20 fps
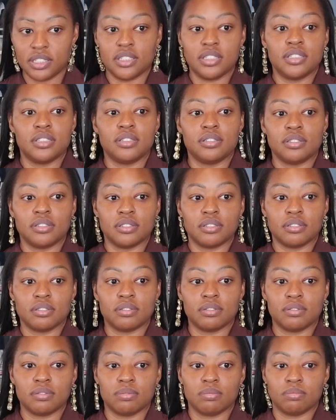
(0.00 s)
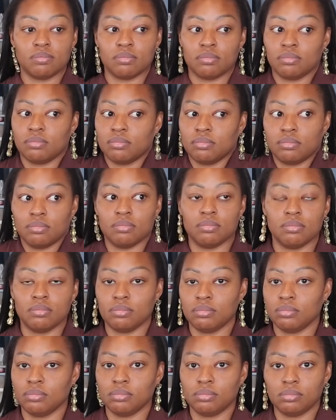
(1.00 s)

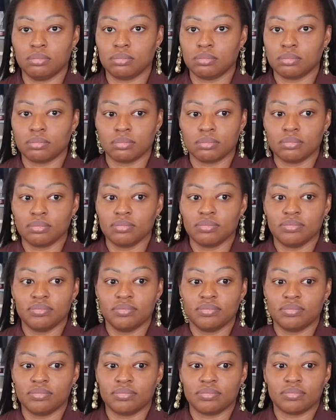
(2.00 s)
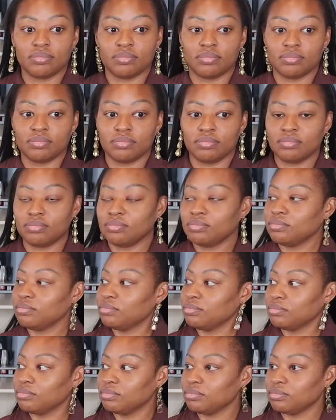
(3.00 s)

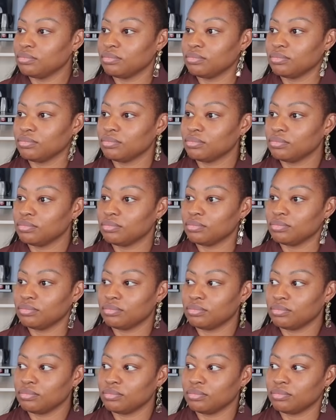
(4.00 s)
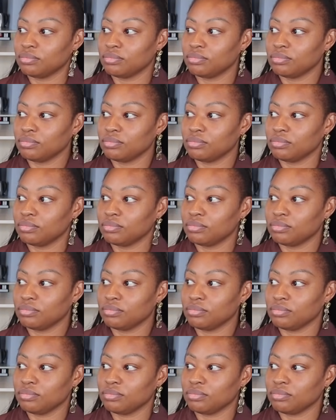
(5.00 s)

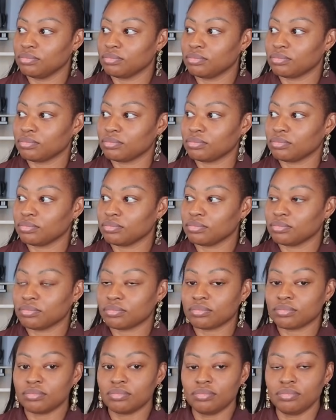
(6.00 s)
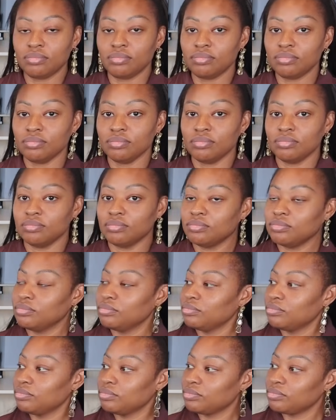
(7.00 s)

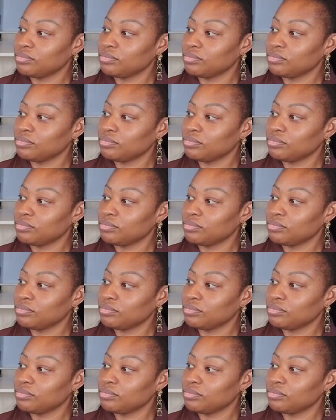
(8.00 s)
(silent)